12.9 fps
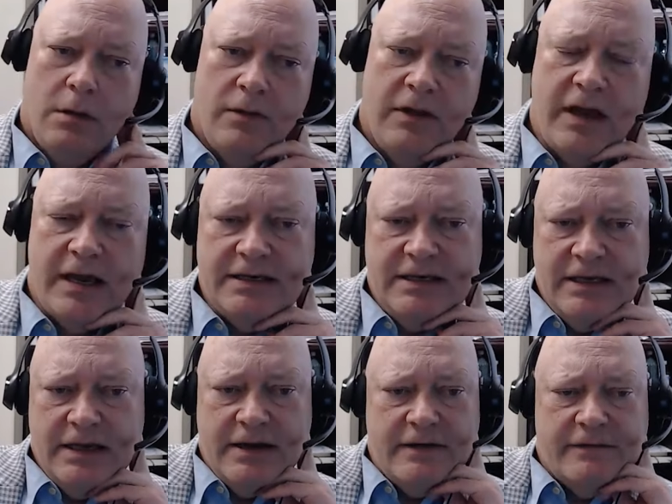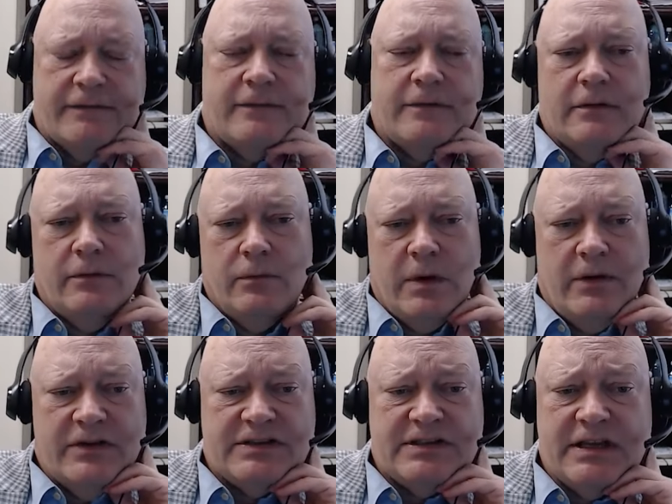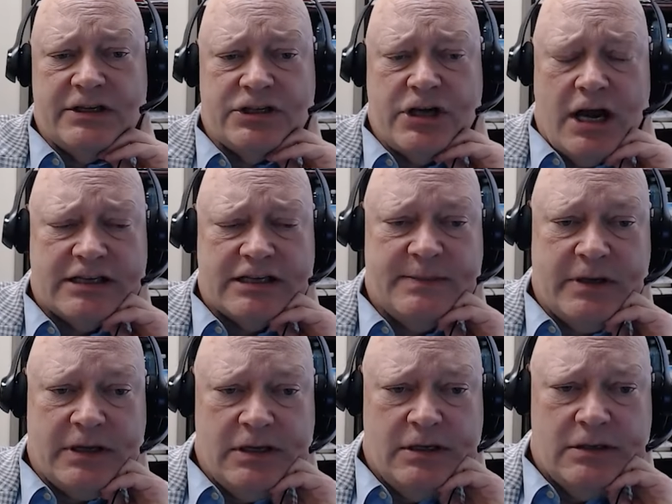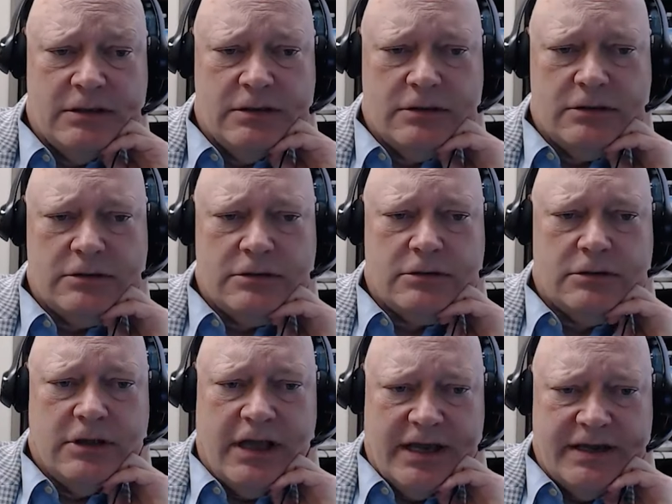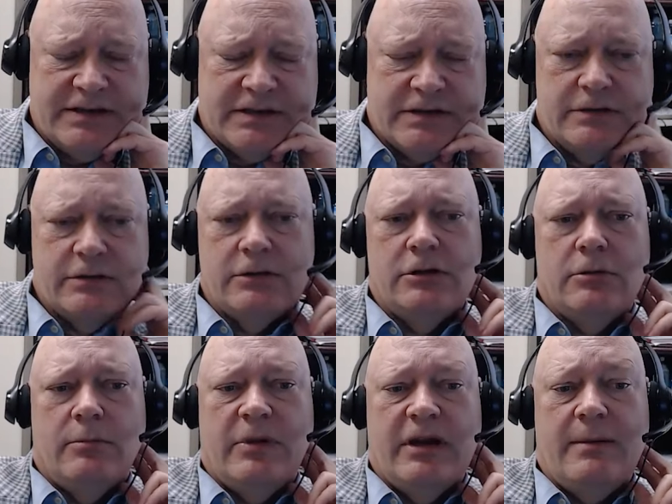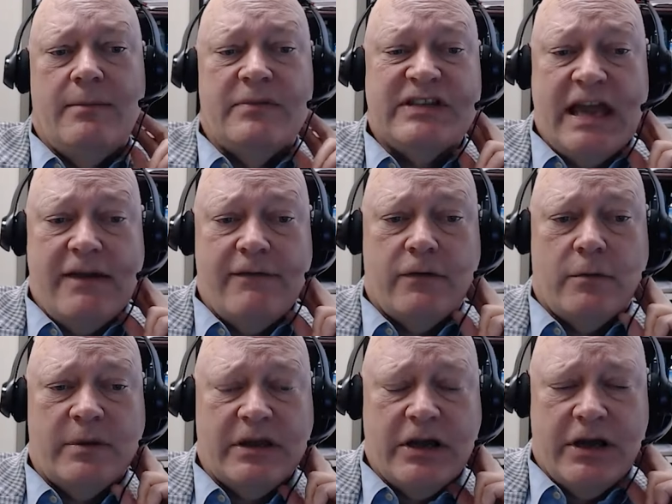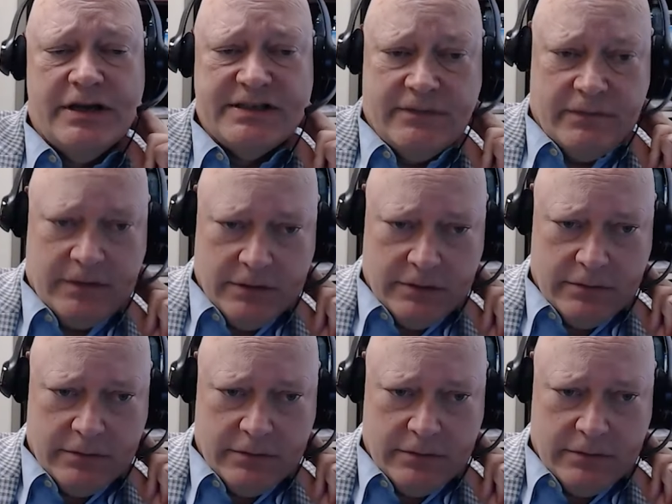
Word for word: the idea of, well, this thing shocks me, yes, but I'm safer because of it.